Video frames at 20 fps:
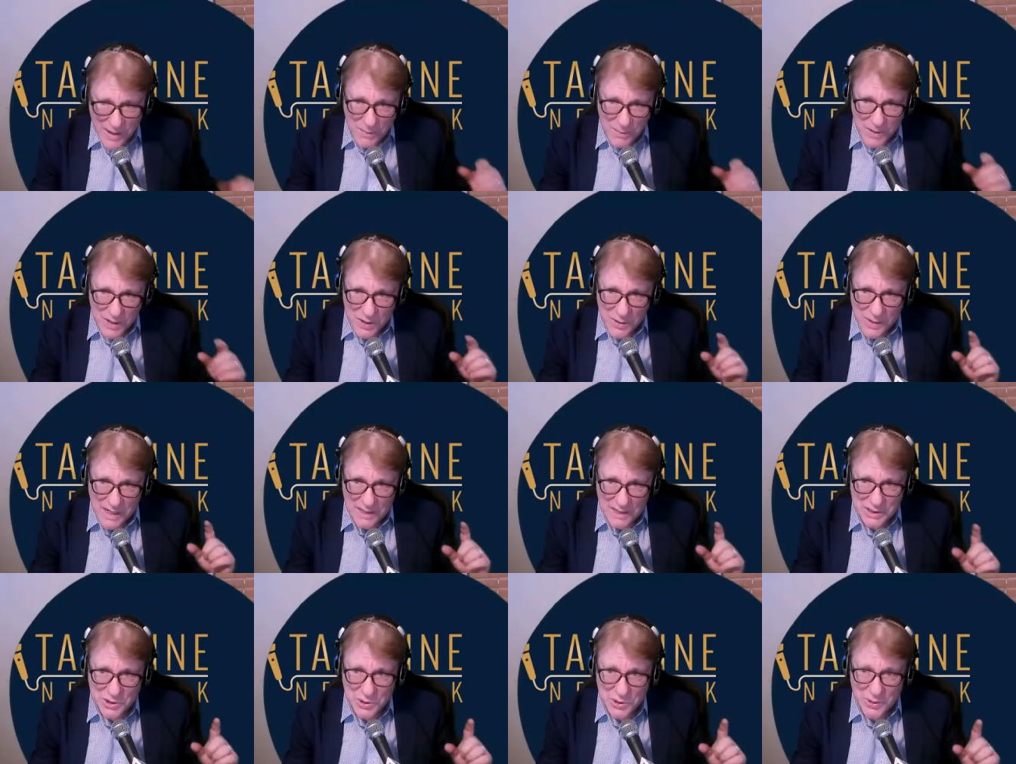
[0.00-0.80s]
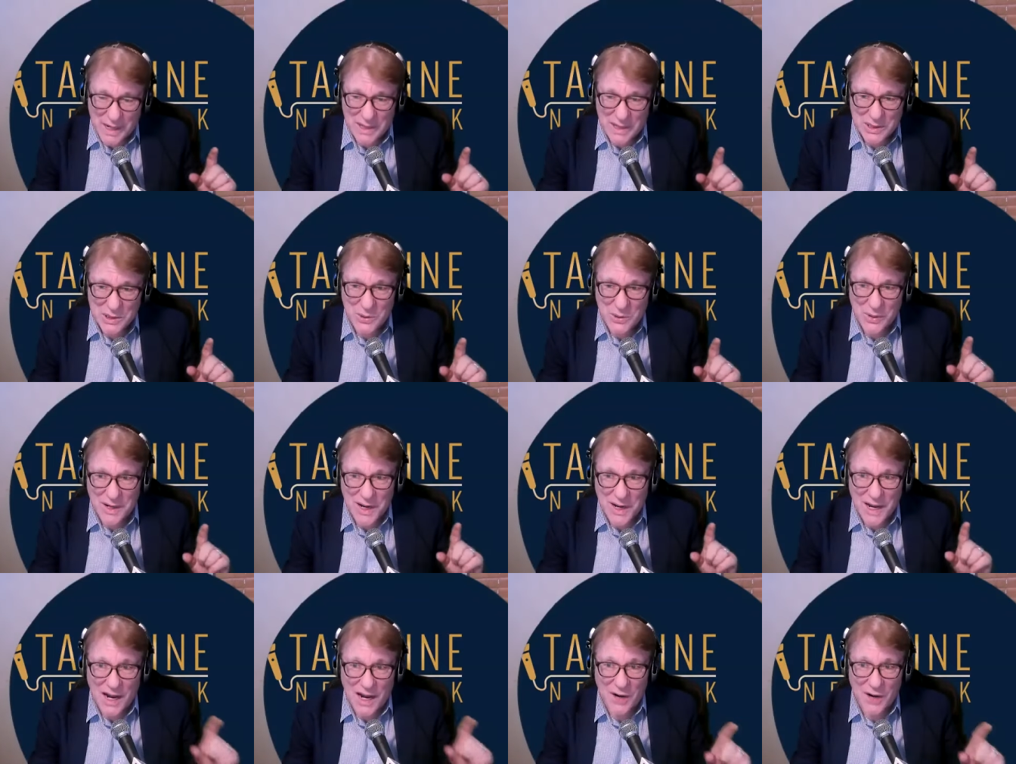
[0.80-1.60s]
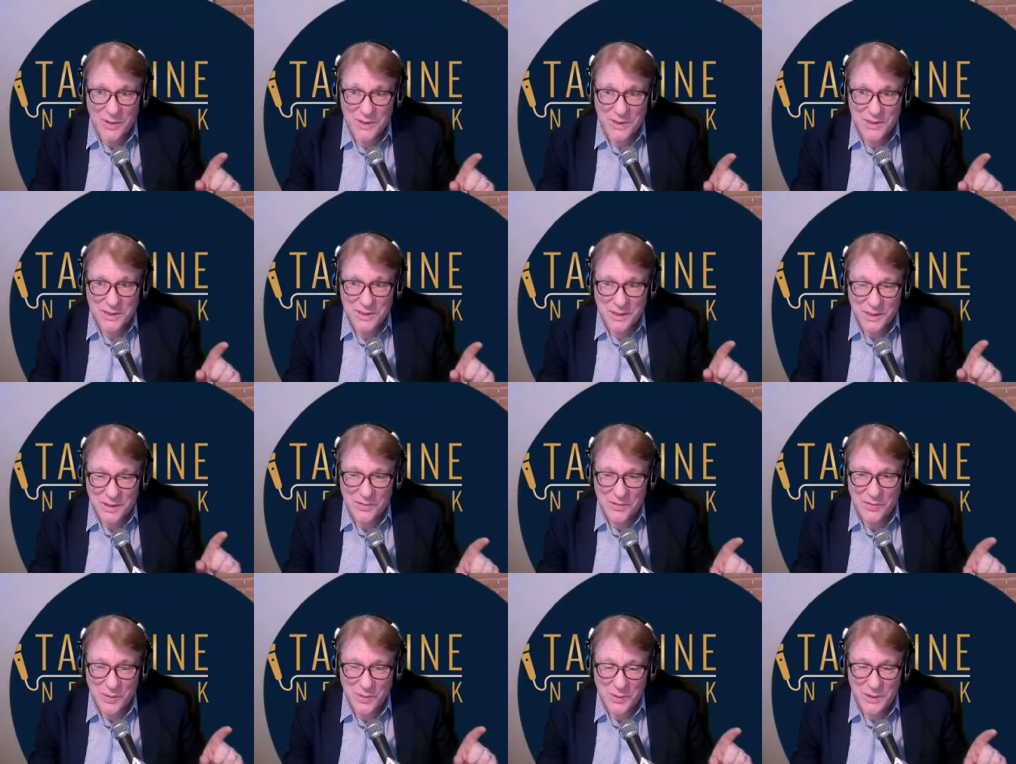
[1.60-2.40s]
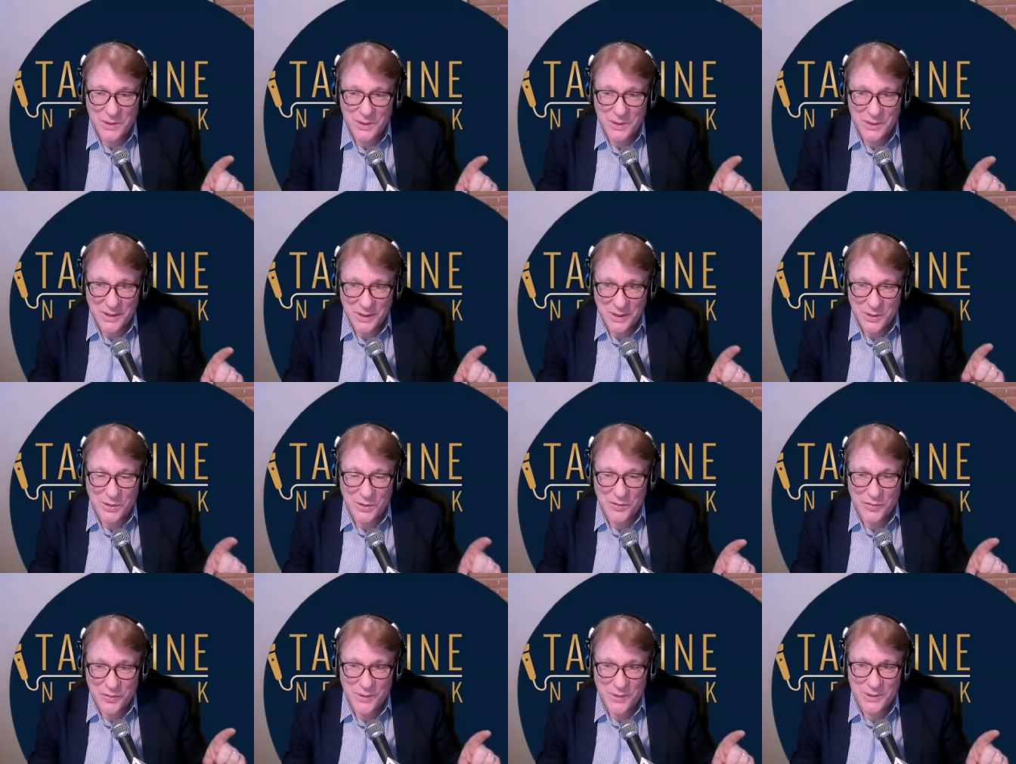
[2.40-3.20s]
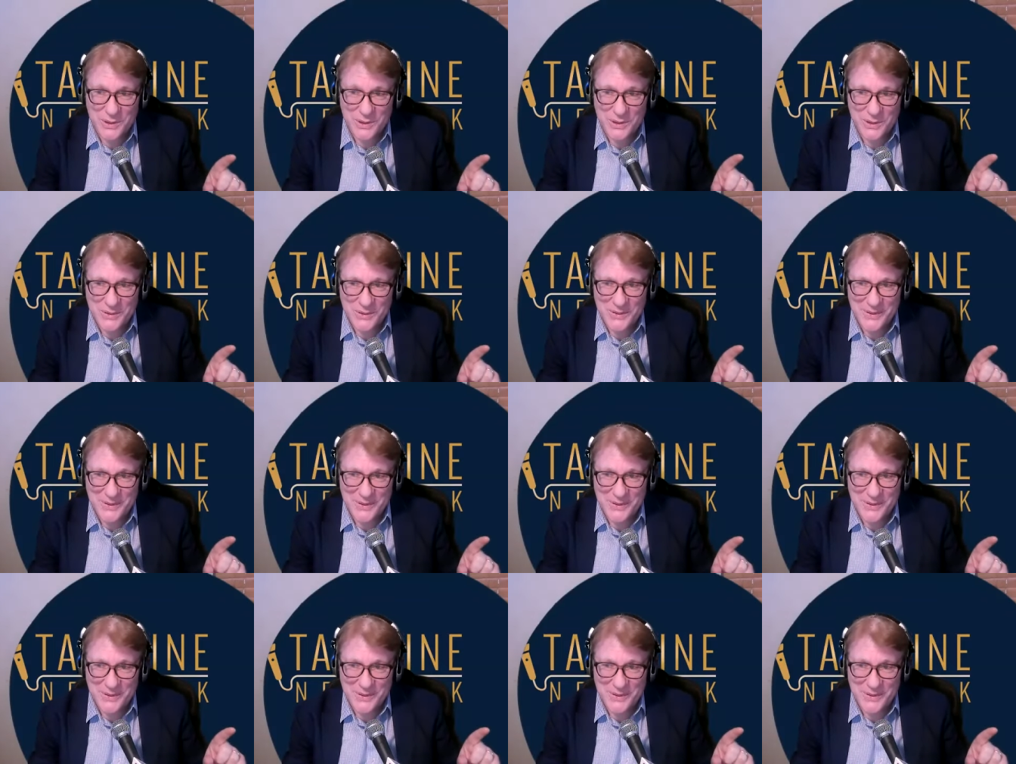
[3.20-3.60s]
You know what I saw? I saw a Congress in the future, in your future.